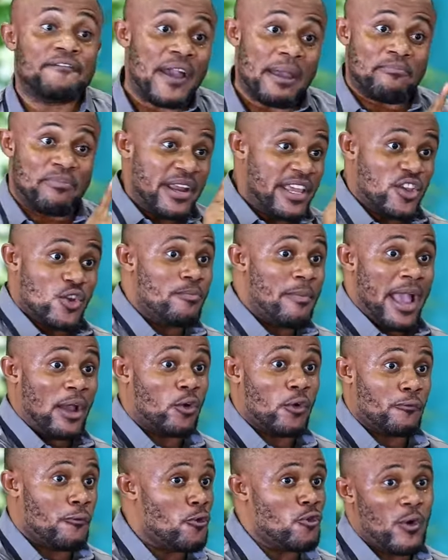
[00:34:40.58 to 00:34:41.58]
If I bring you
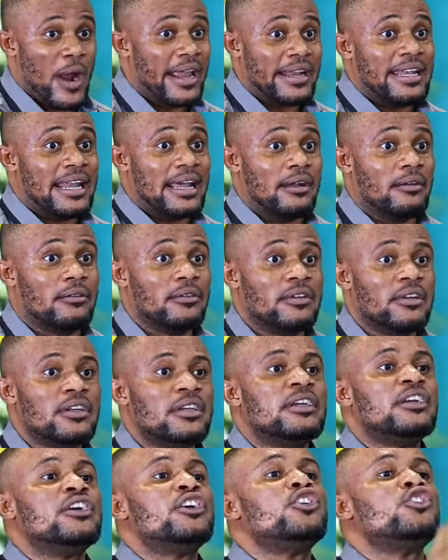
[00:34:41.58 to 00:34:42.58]
microphone right now,
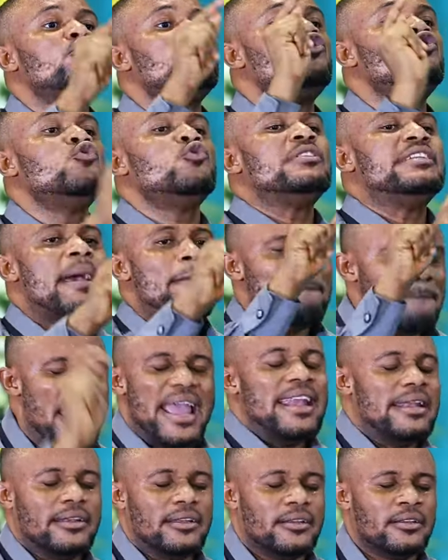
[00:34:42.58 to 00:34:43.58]
you the
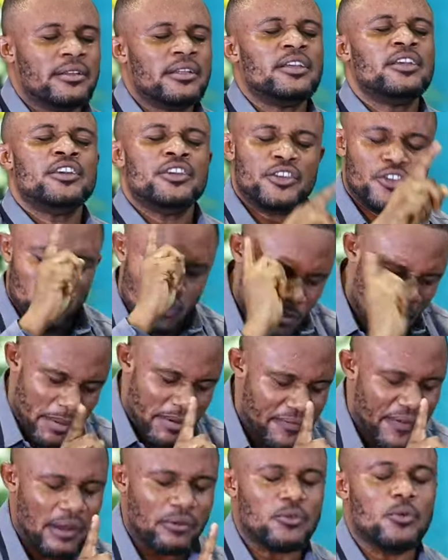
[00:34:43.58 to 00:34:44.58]
man, you
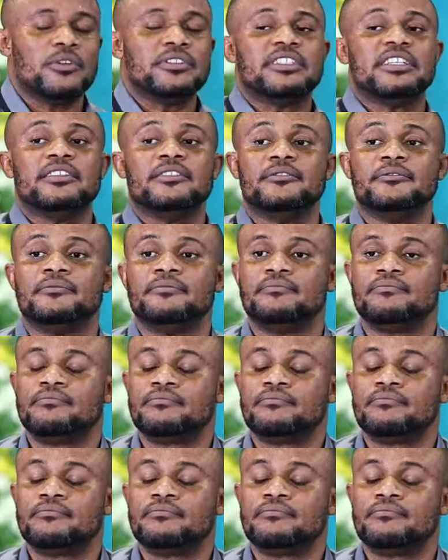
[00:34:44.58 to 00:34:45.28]
may be found wanting